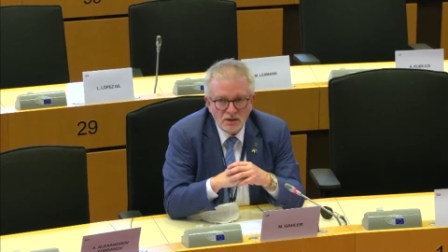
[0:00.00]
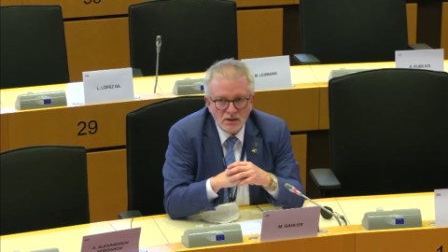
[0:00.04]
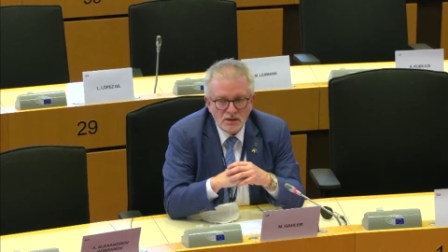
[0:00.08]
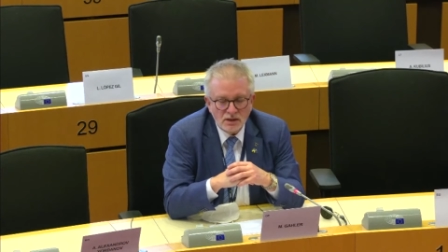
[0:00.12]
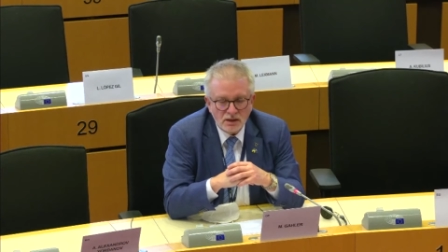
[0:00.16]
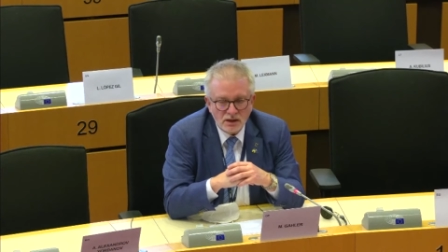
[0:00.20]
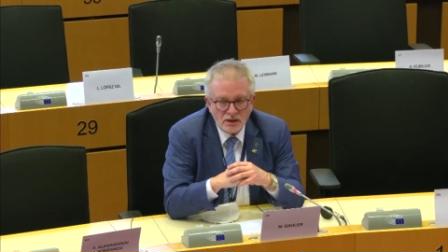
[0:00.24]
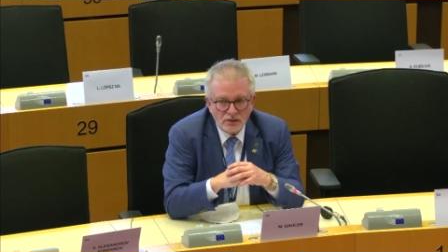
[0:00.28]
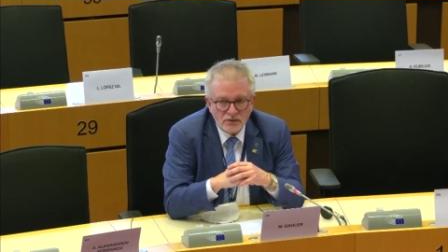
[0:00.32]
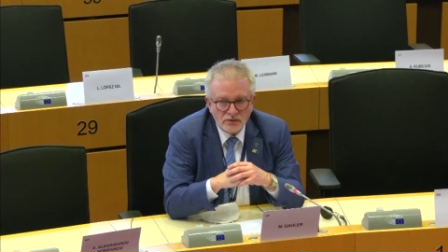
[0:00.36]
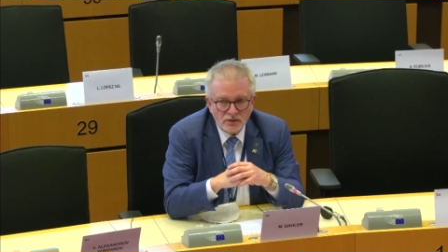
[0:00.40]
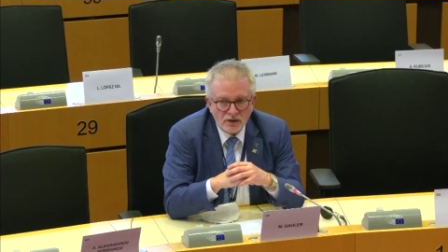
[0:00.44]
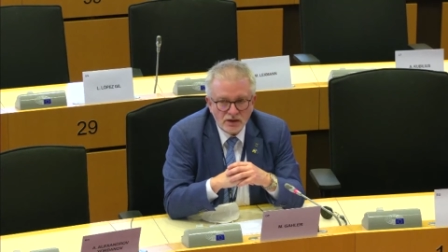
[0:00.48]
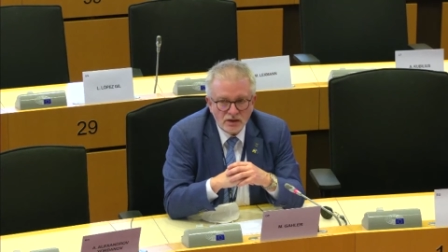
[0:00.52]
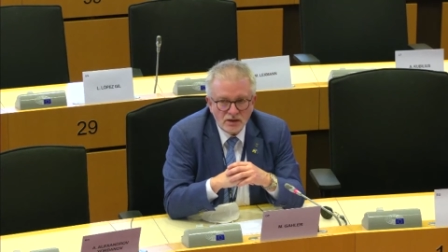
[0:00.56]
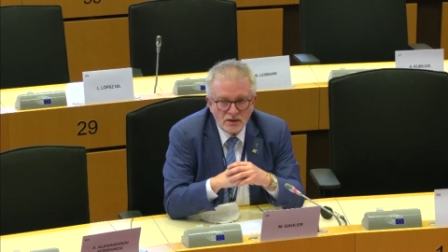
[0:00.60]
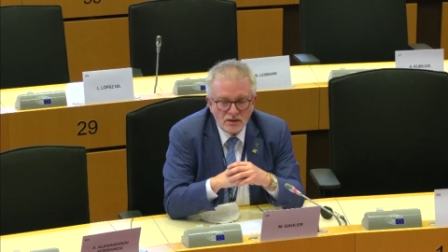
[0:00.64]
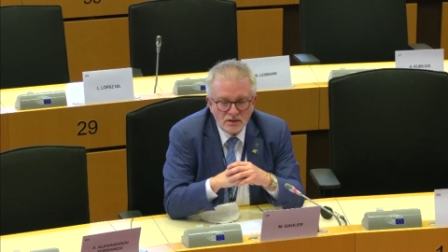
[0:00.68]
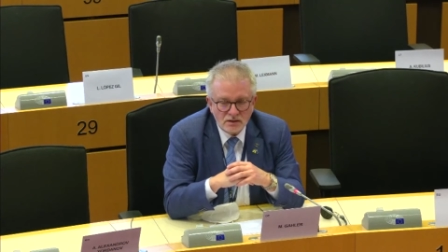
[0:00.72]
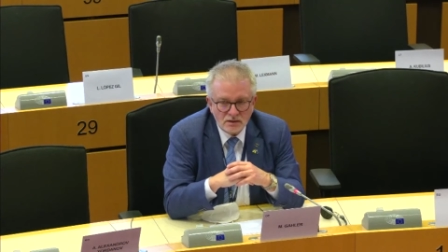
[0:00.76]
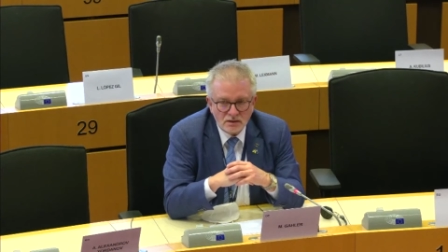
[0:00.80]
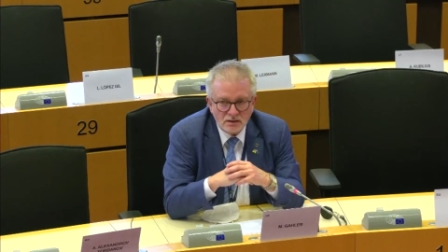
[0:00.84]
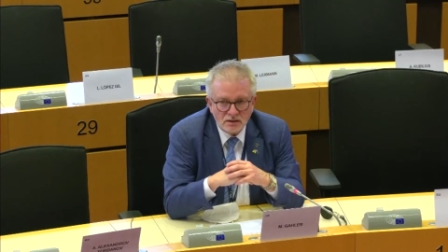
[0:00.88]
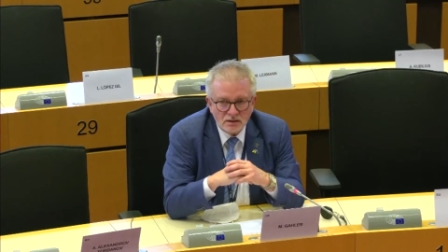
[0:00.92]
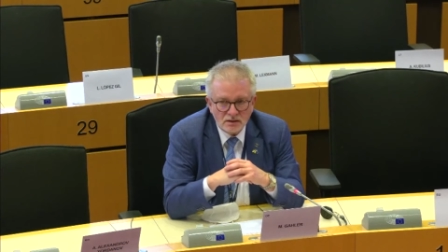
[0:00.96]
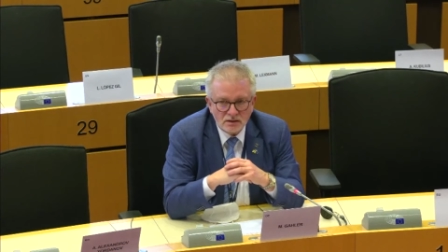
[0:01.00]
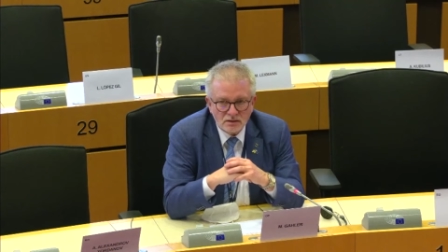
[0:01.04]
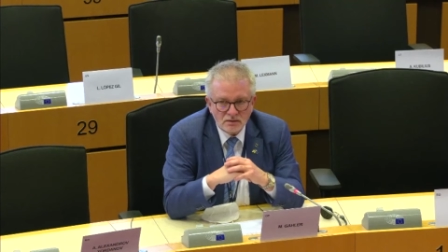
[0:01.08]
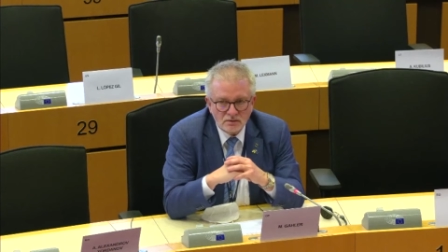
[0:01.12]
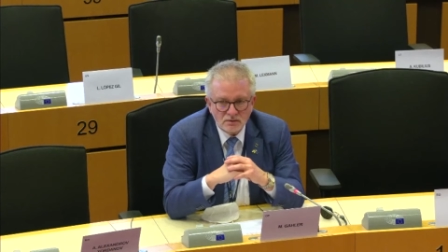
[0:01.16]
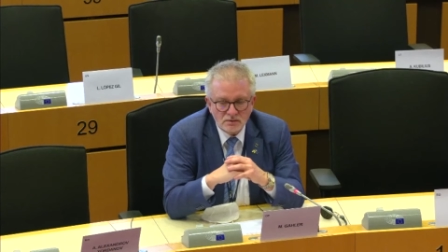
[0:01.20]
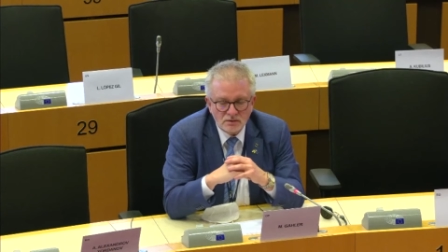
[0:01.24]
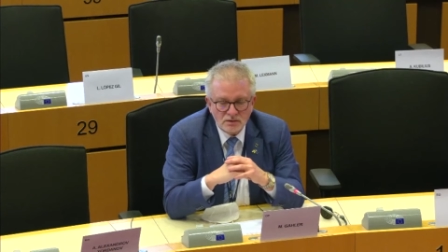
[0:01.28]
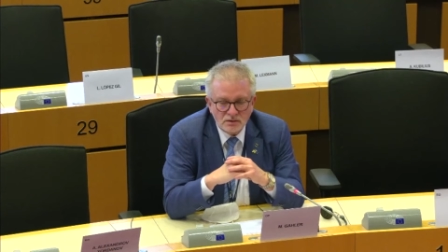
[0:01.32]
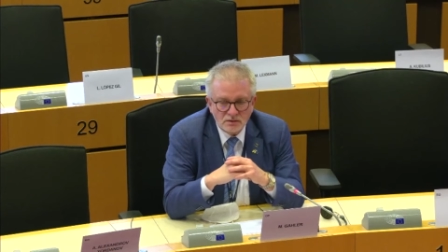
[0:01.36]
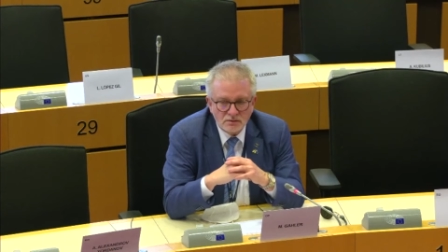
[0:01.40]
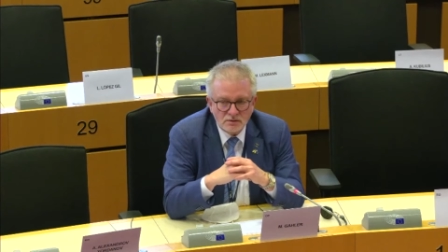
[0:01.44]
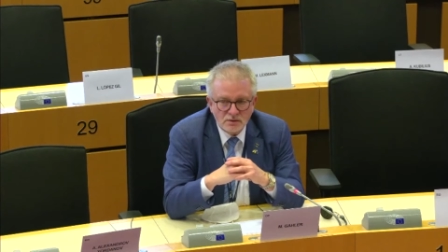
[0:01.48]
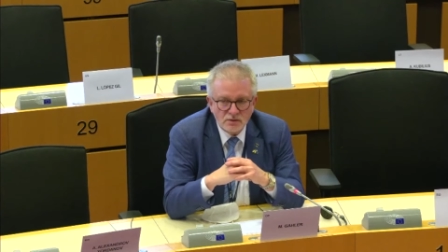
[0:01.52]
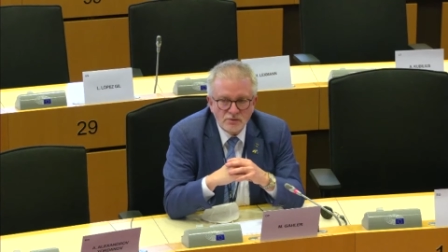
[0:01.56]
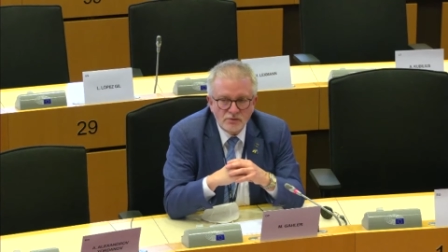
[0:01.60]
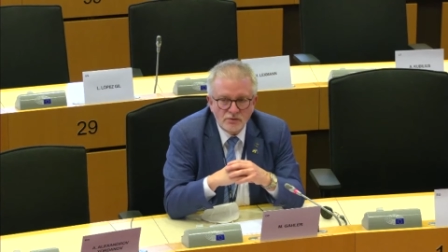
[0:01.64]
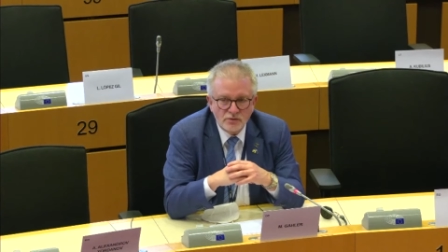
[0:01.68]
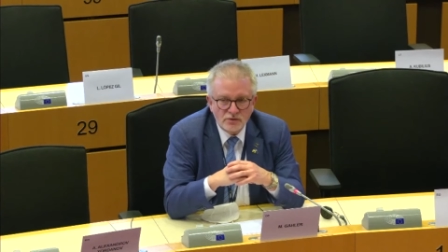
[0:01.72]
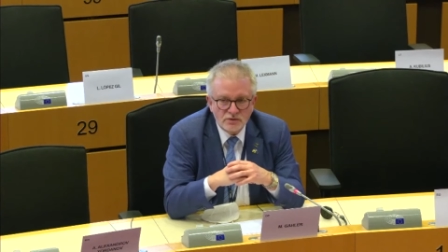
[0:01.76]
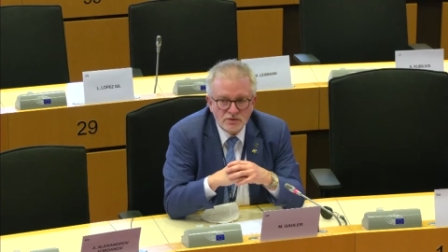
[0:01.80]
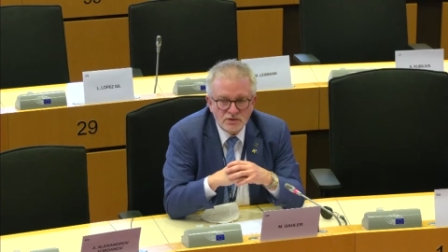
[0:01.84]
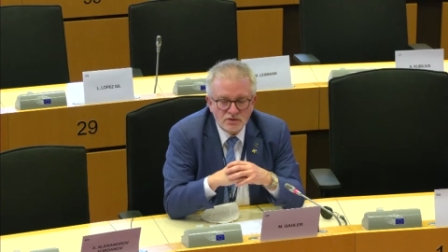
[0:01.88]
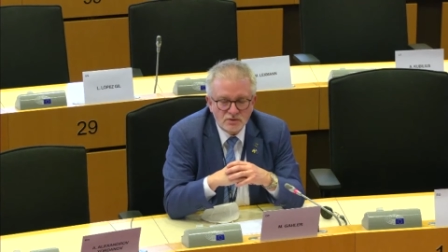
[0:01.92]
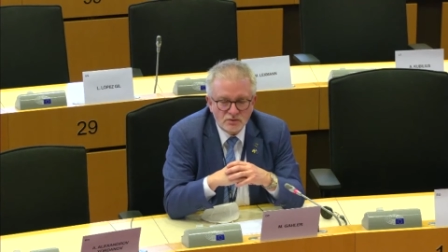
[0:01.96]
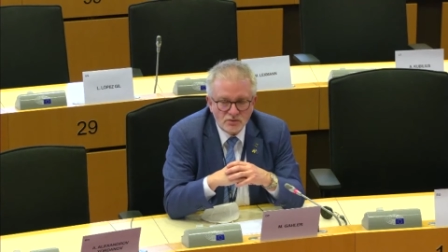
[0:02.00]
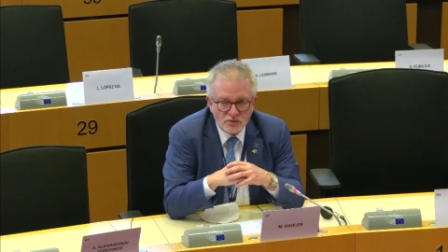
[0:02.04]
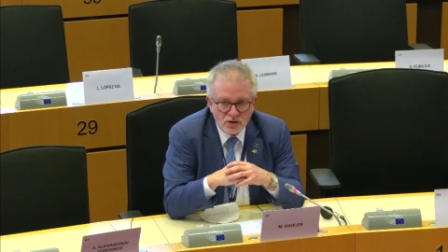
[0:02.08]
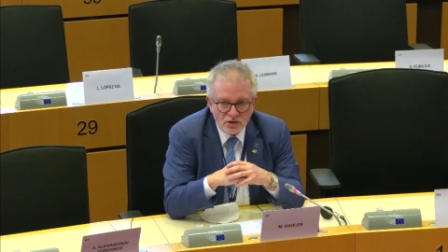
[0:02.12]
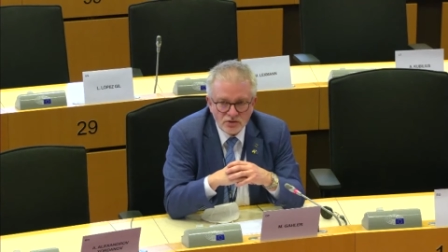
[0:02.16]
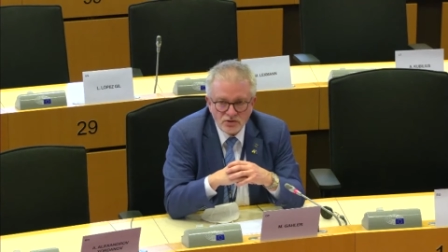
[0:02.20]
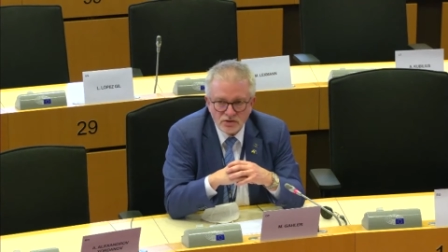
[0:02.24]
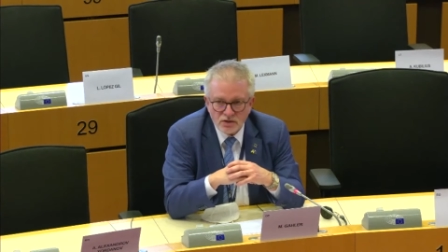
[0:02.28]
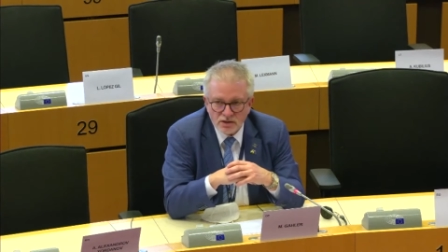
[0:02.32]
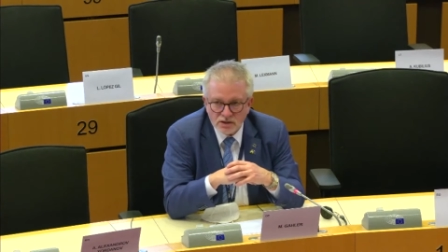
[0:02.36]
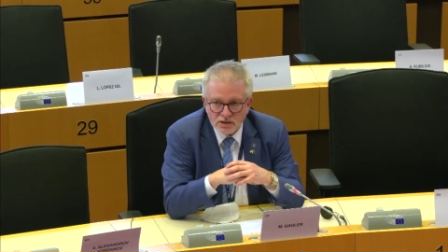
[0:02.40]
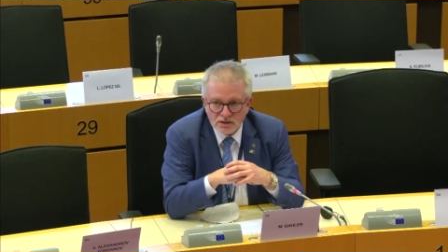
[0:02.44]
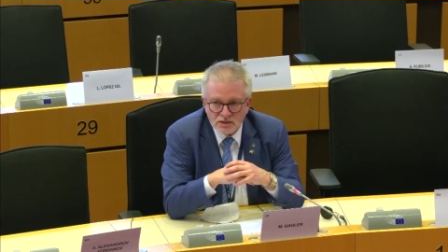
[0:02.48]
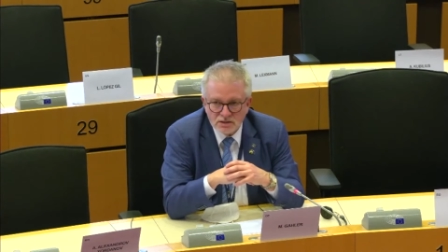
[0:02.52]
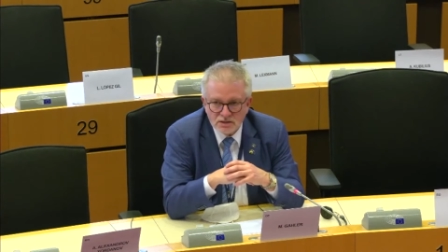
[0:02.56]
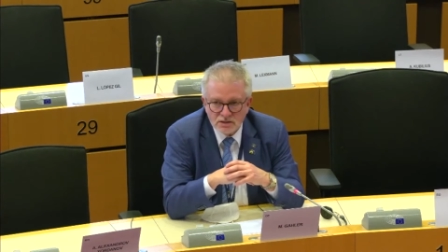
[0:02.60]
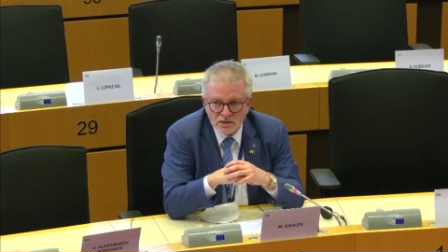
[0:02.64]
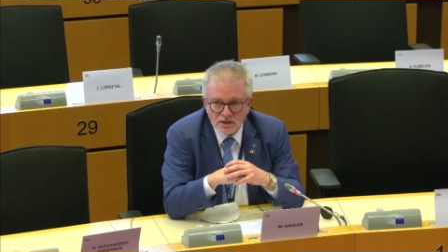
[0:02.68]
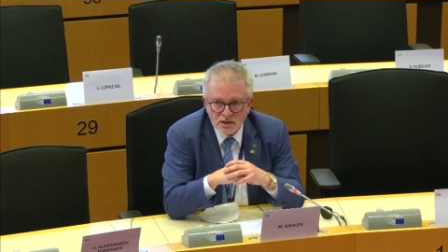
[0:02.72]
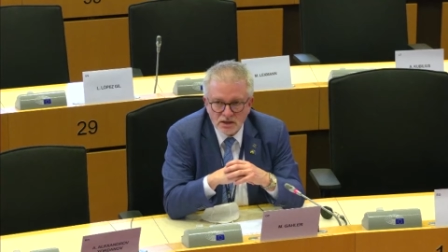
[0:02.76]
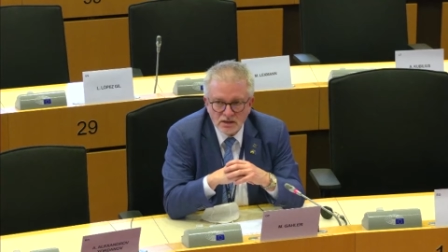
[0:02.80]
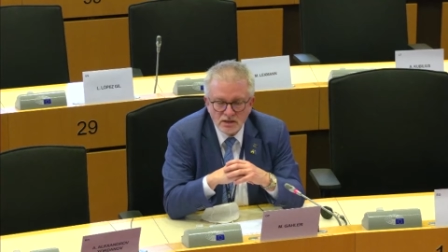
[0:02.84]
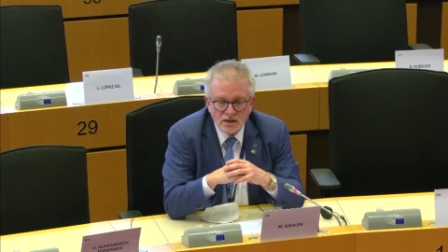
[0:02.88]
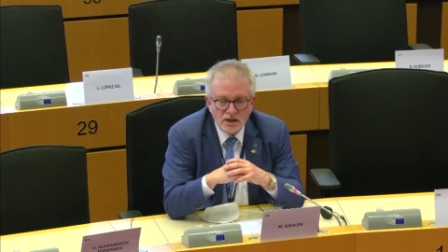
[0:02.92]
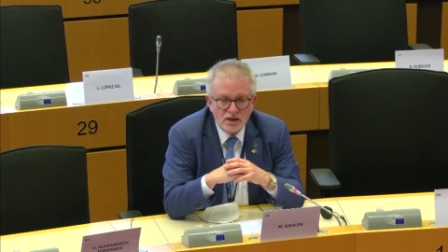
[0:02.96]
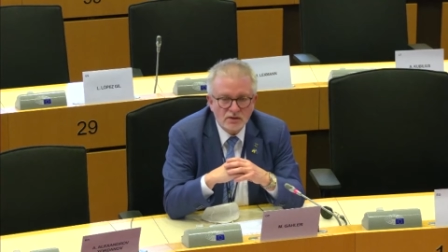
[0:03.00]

I think the difference to Russia is they are